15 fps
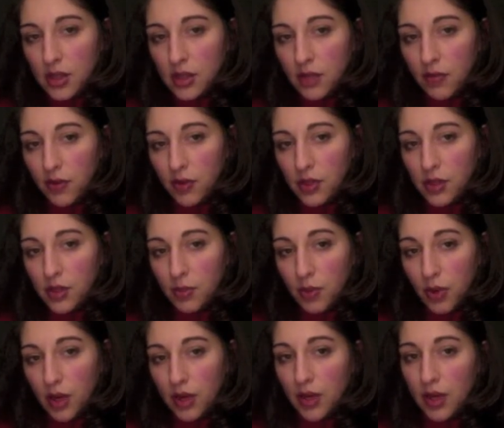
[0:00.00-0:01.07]
the first
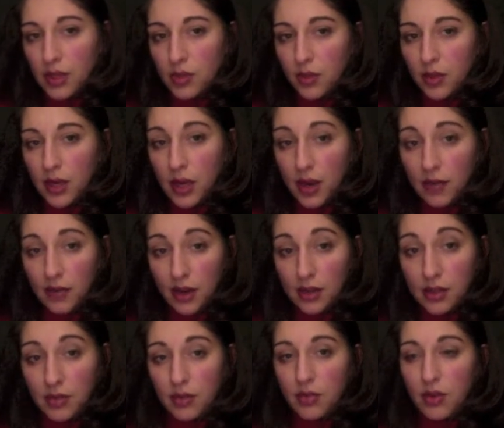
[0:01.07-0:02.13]
point that's really
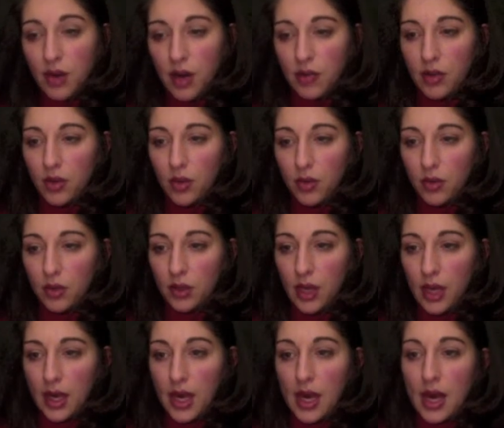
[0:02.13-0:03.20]
effective if you have a cold,
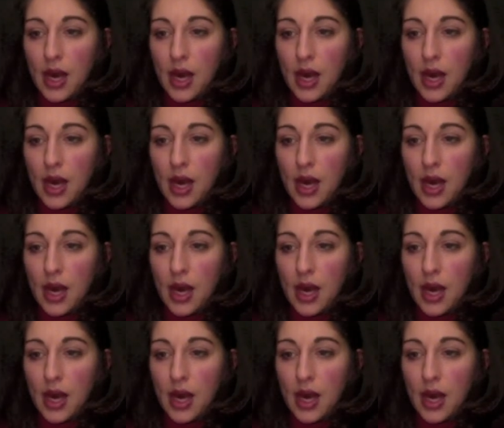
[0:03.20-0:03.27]
okay?